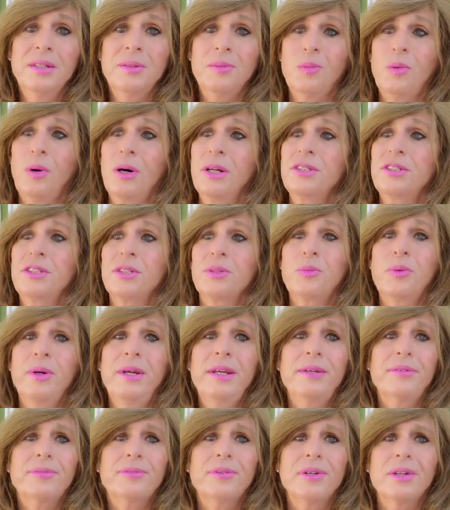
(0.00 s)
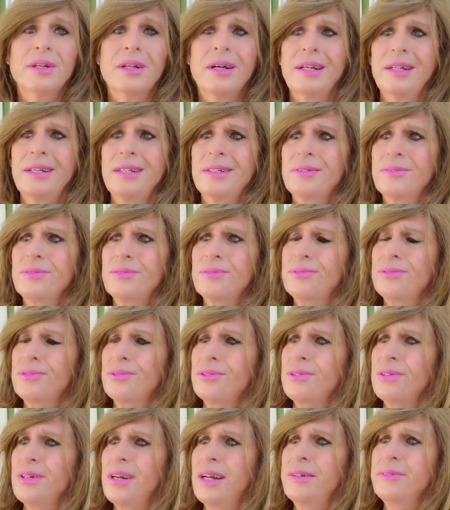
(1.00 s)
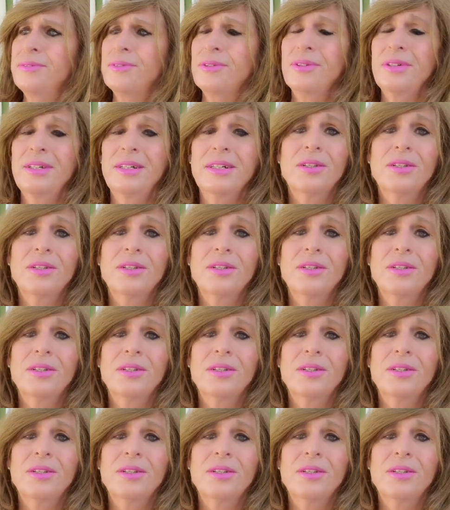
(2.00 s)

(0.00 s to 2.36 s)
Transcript: once a week for like forever.